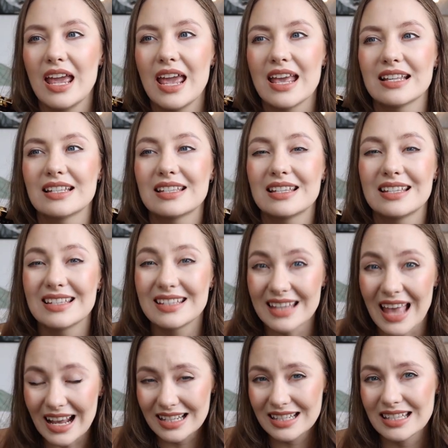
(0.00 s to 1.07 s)
is
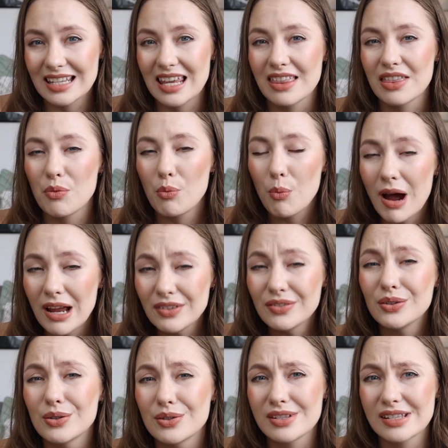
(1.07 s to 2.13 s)
sexy. The white
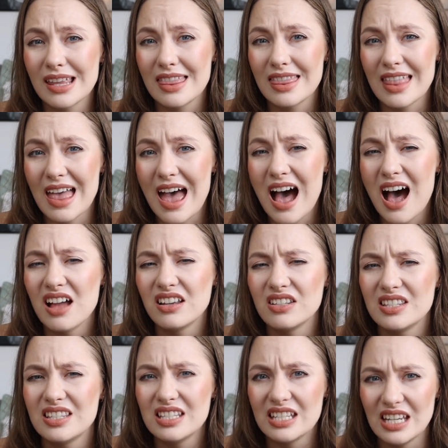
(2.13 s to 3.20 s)
flowers in there are
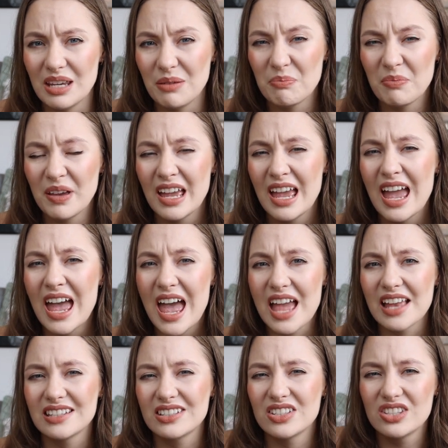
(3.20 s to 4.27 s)
deep
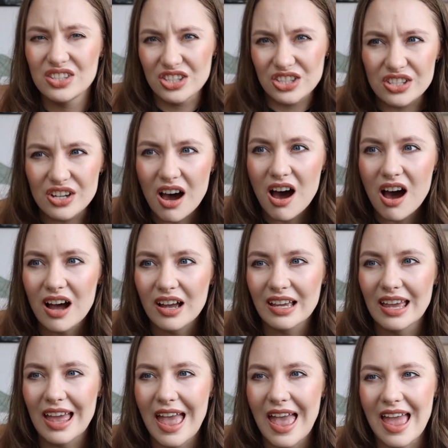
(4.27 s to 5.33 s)
and
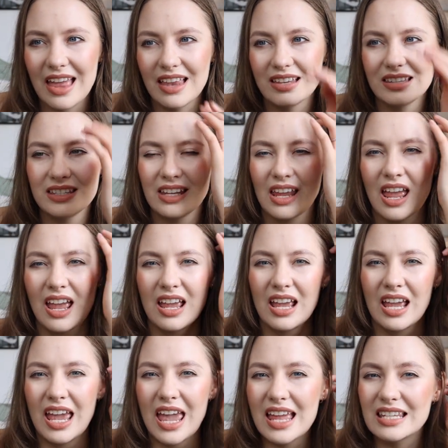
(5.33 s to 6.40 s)
dark, and
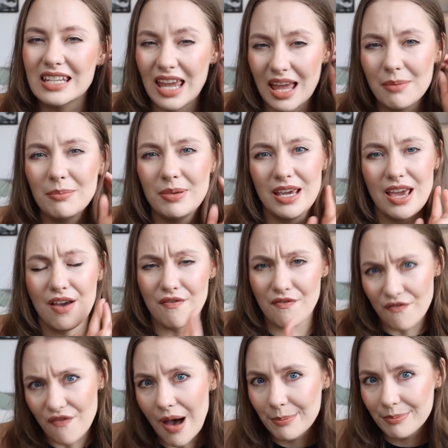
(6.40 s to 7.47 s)
it can be a
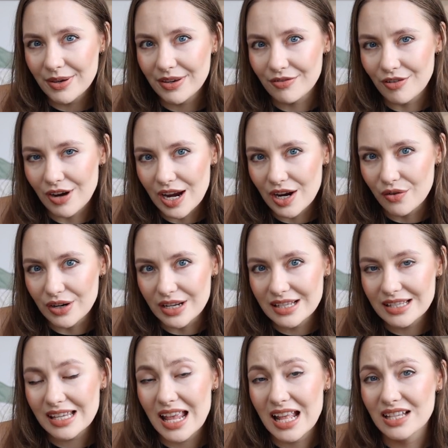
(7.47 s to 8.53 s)
vampy
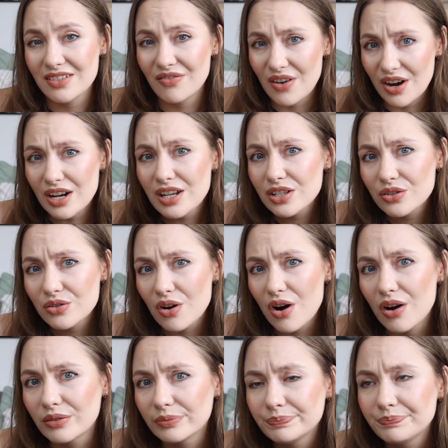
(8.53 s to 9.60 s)
fragrance. It's very
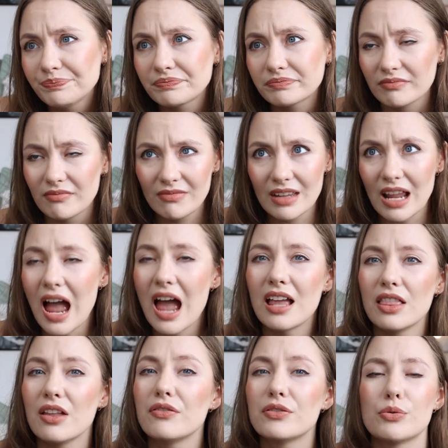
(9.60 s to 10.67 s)
strong. I
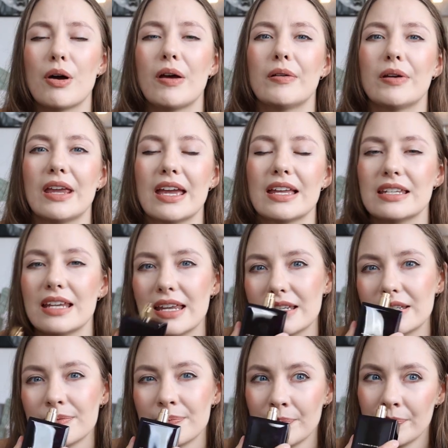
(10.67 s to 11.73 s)
loved wearing it,
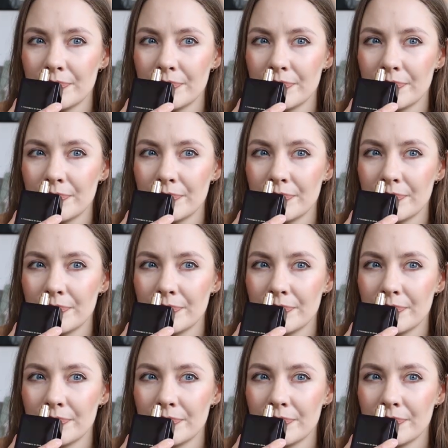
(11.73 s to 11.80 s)
and